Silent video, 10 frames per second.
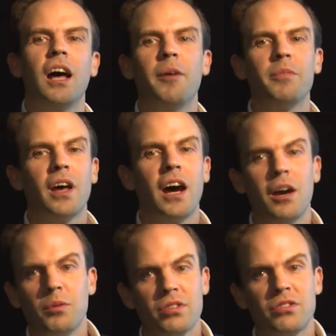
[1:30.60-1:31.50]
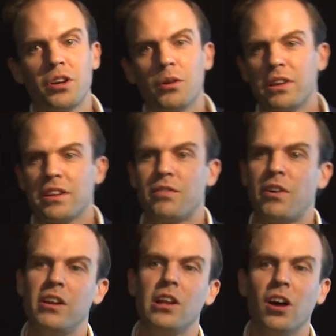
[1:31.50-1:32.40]
I was told that the
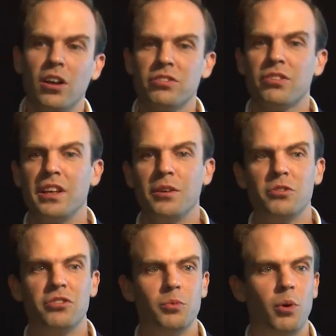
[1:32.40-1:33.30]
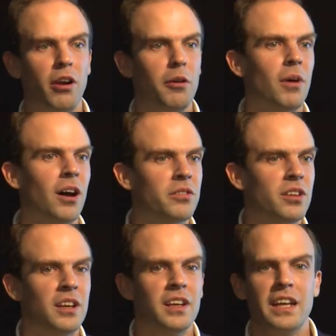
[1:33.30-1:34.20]
very last thing we should worry
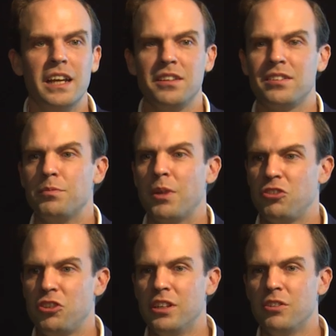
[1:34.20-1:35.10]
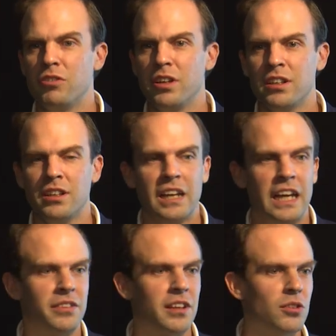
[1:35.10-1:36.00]
about is machinery
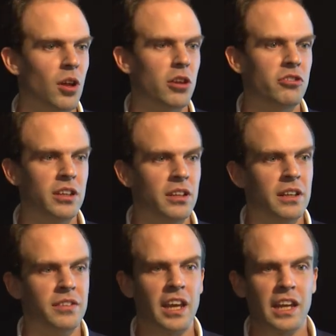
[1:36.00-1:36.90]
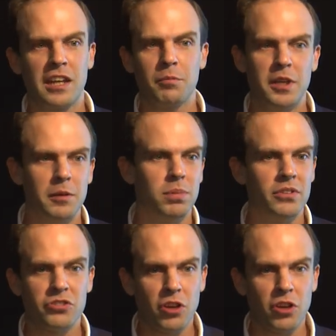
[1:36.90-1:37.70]
and technology taking people's